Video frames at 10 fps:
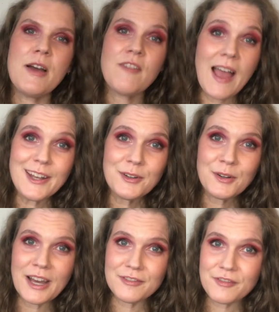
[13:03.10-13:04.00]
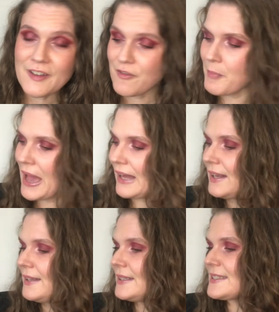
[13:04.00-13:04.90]
final and 5th
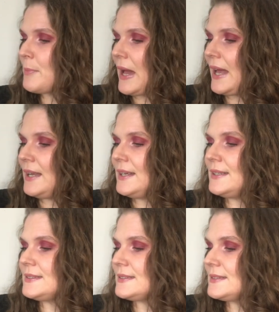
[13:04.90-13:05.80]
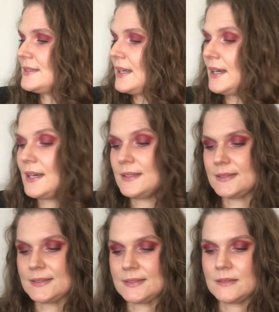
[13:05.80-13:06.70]
palette is a palette that